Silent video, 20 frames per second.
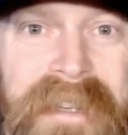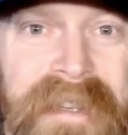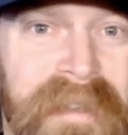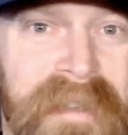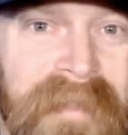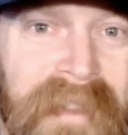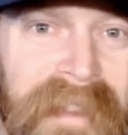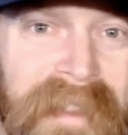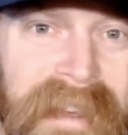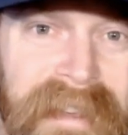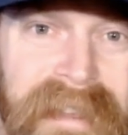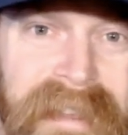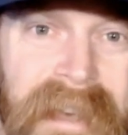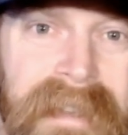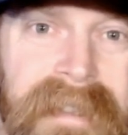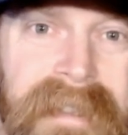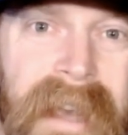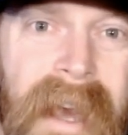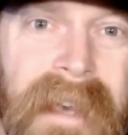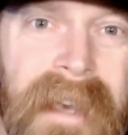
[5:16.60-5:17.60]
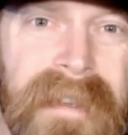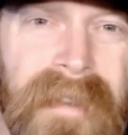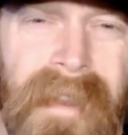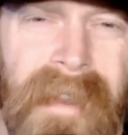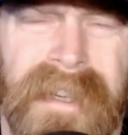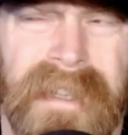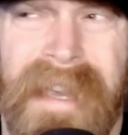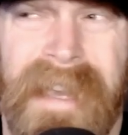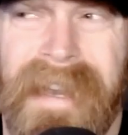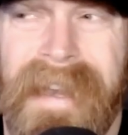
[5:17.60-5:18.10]
of the things they say. So they
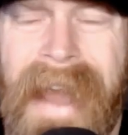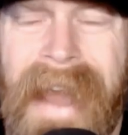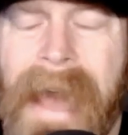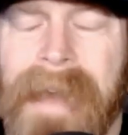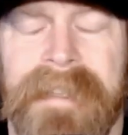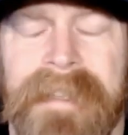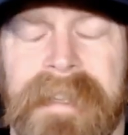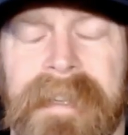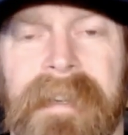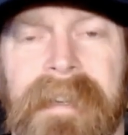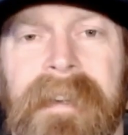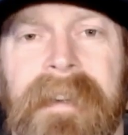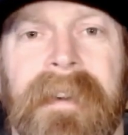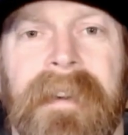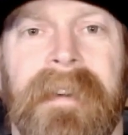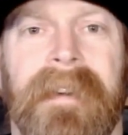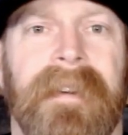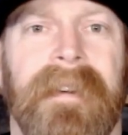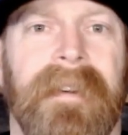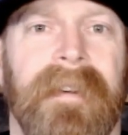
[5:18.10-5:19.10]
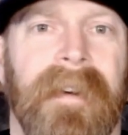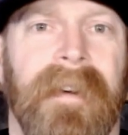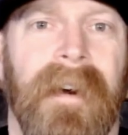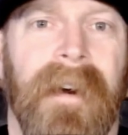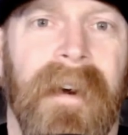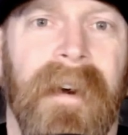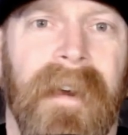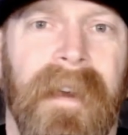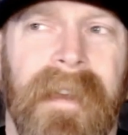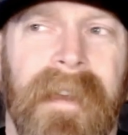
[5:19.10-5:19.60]
just get nasty
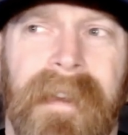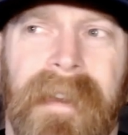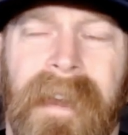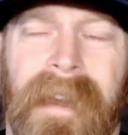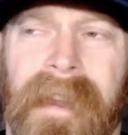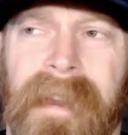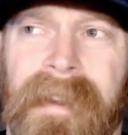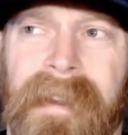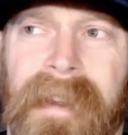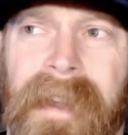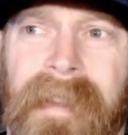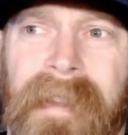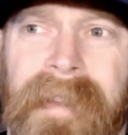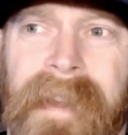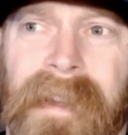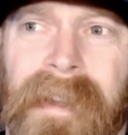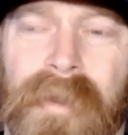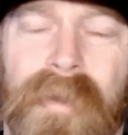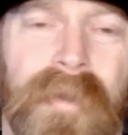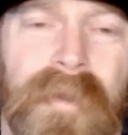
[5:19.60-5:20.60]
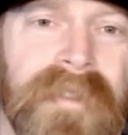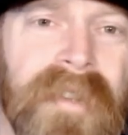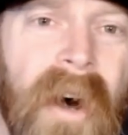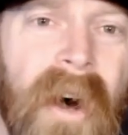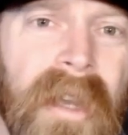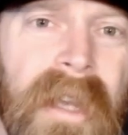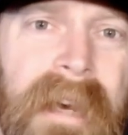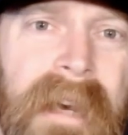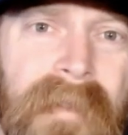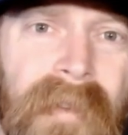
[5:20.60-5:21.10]
uh, and and and they lose
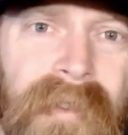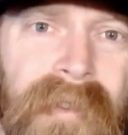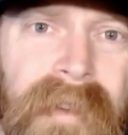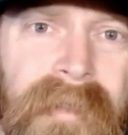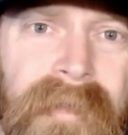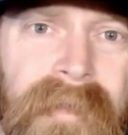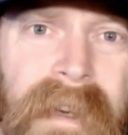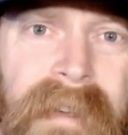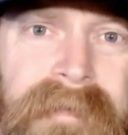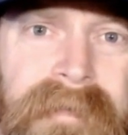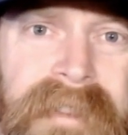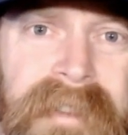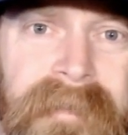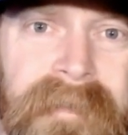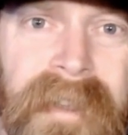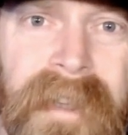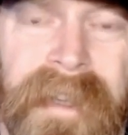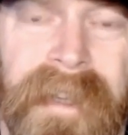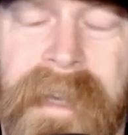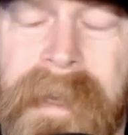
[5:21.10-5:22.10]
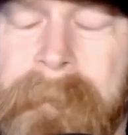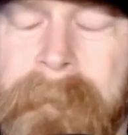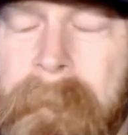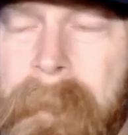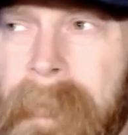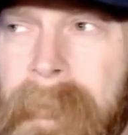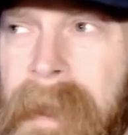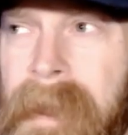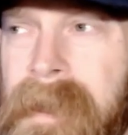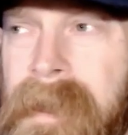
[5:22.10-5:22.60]
all levels of, of civility.
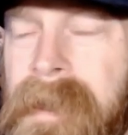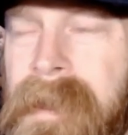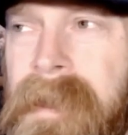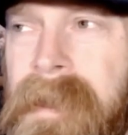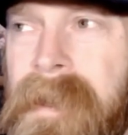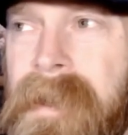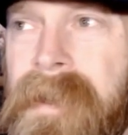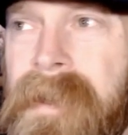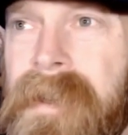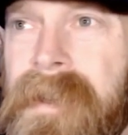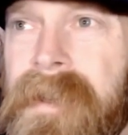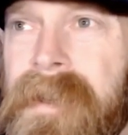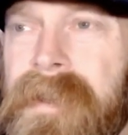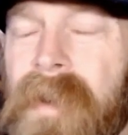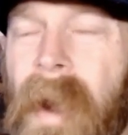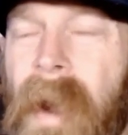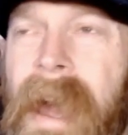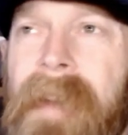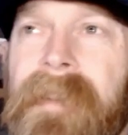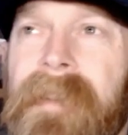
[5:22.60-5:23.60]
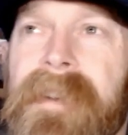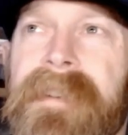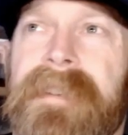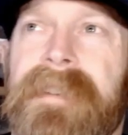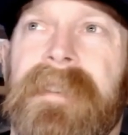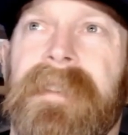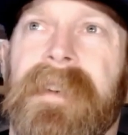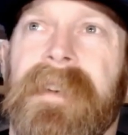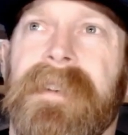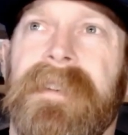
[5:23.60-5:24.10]
So I had this
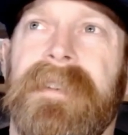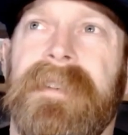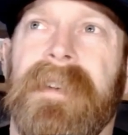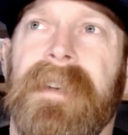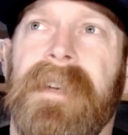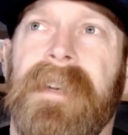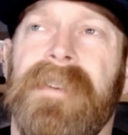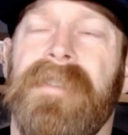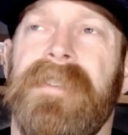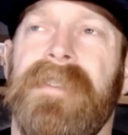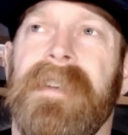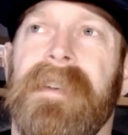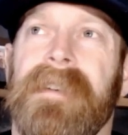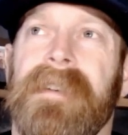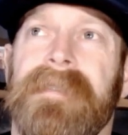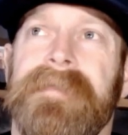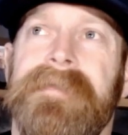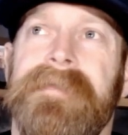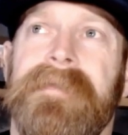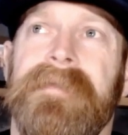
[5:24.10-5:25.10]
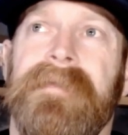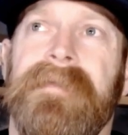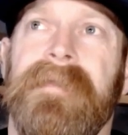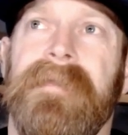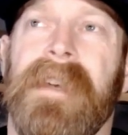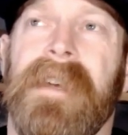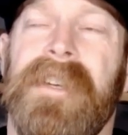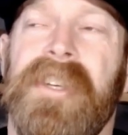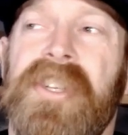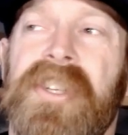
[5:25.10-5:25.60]
this interesting
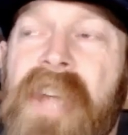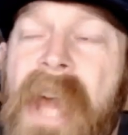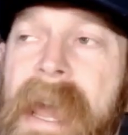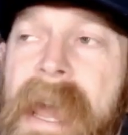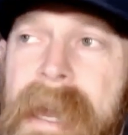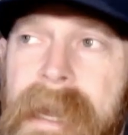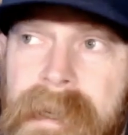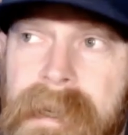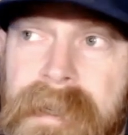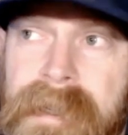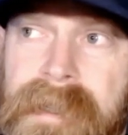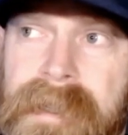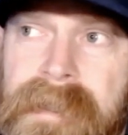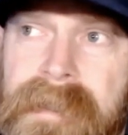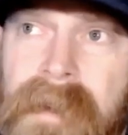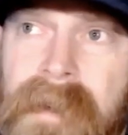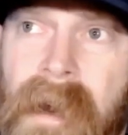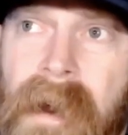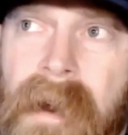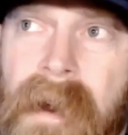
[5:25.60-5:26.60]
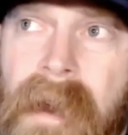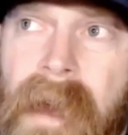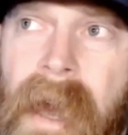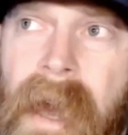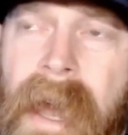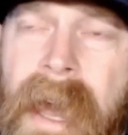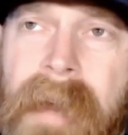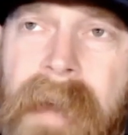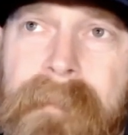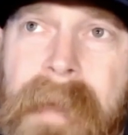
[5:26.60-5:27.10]
exchange. Uh,
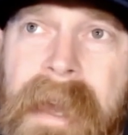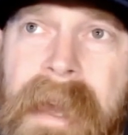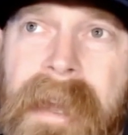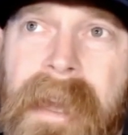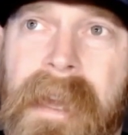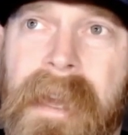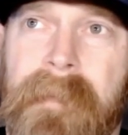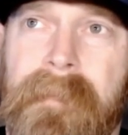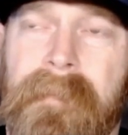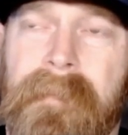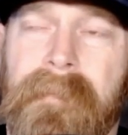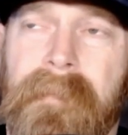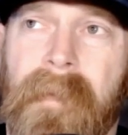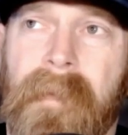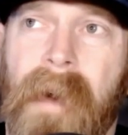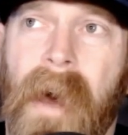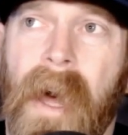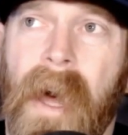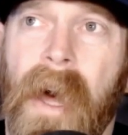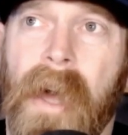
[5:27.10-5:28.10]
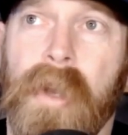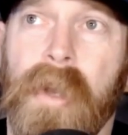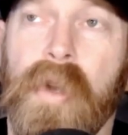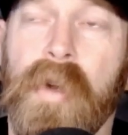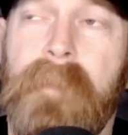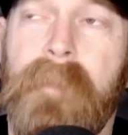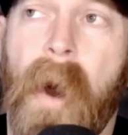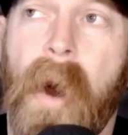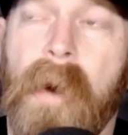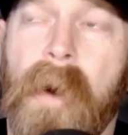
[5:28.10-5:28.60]
I had made a a
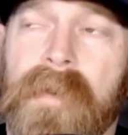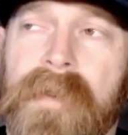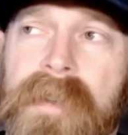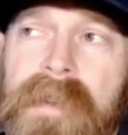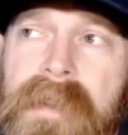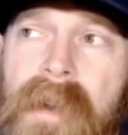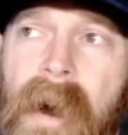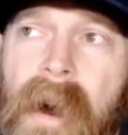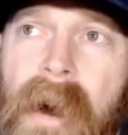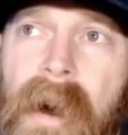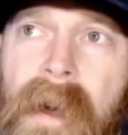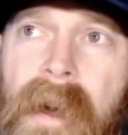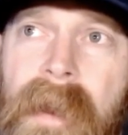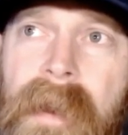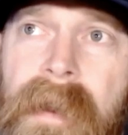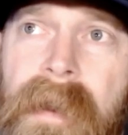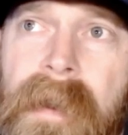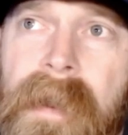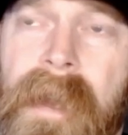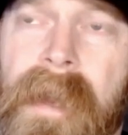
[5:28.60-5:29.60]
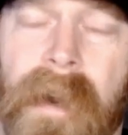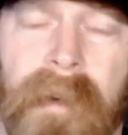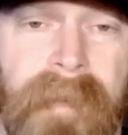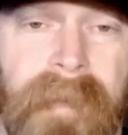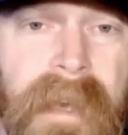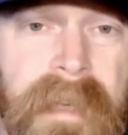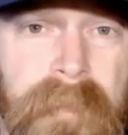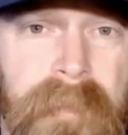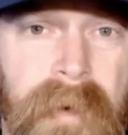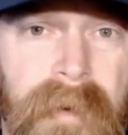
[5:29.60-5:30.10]
new post on in our
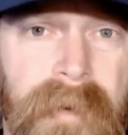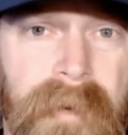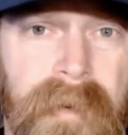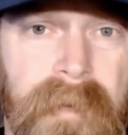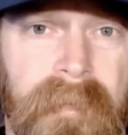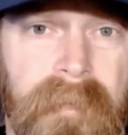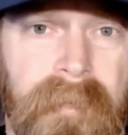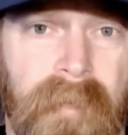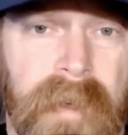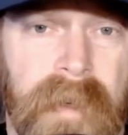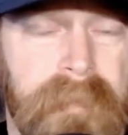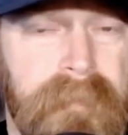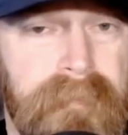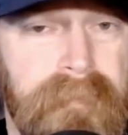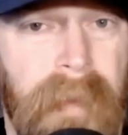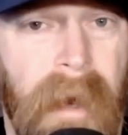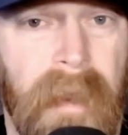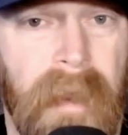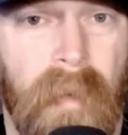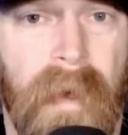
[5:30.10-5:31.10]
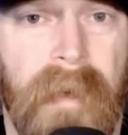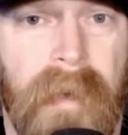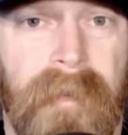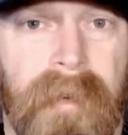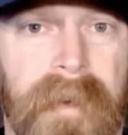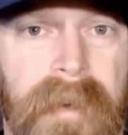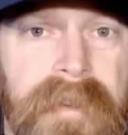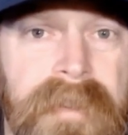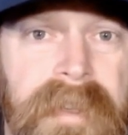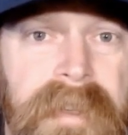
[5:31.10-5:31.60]
Facebook group, which by the way, if
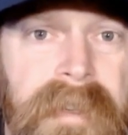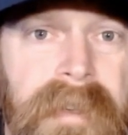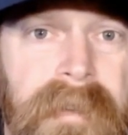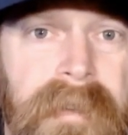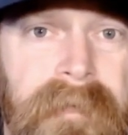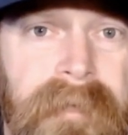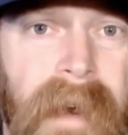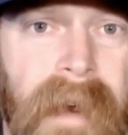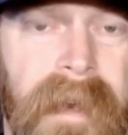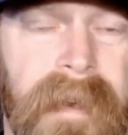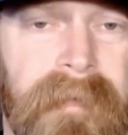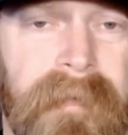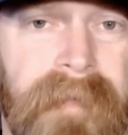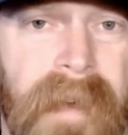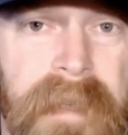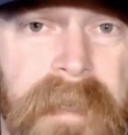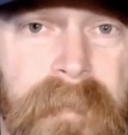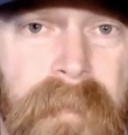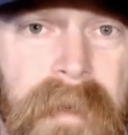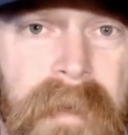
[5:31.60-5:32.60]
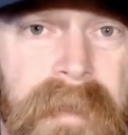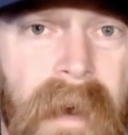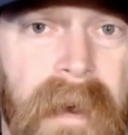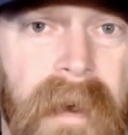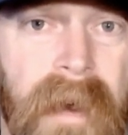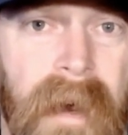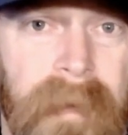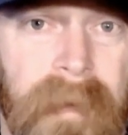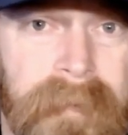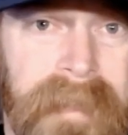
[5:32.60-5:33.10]
you're interested, you can find at
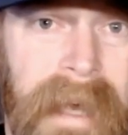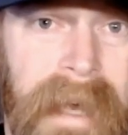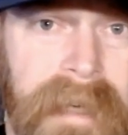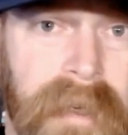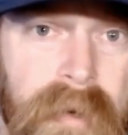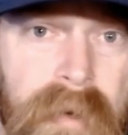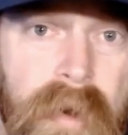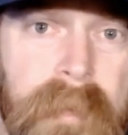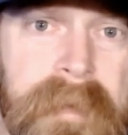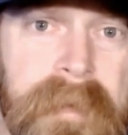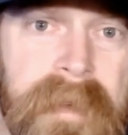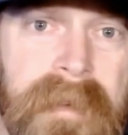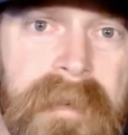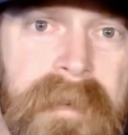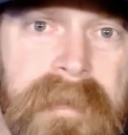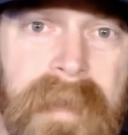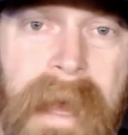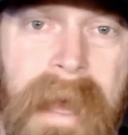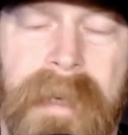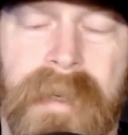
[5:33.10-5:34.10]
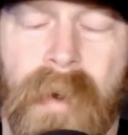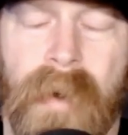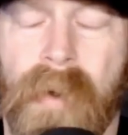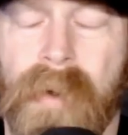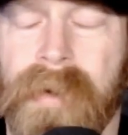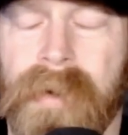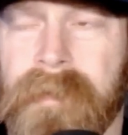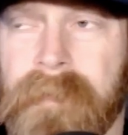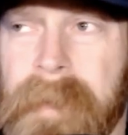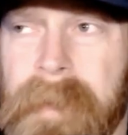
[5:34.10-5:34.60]

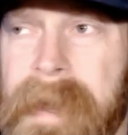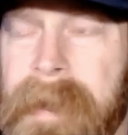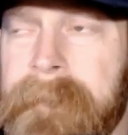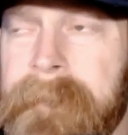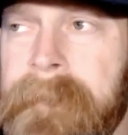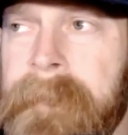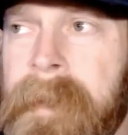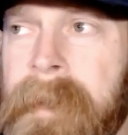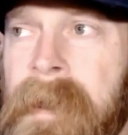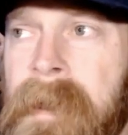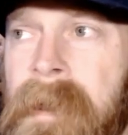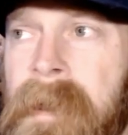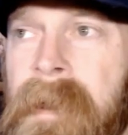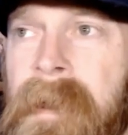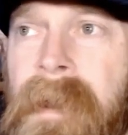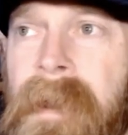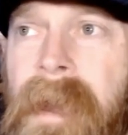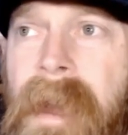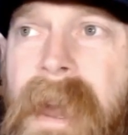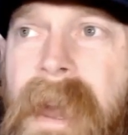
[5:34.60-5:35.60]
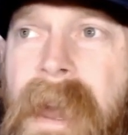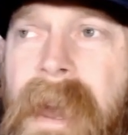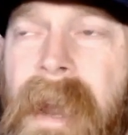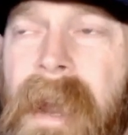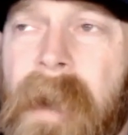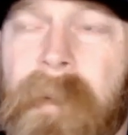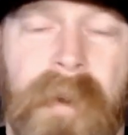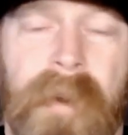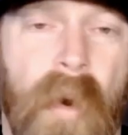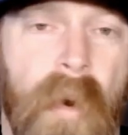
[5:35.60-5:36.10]
facebook.com/groups/order of man. And
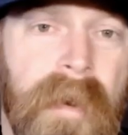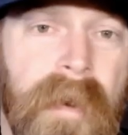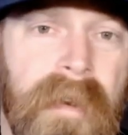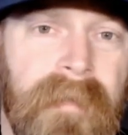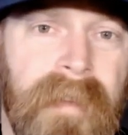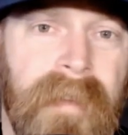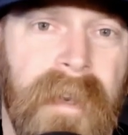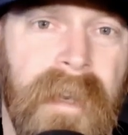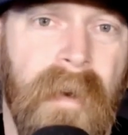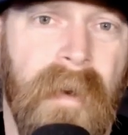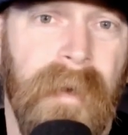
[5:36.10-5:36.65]
I recorded a video, an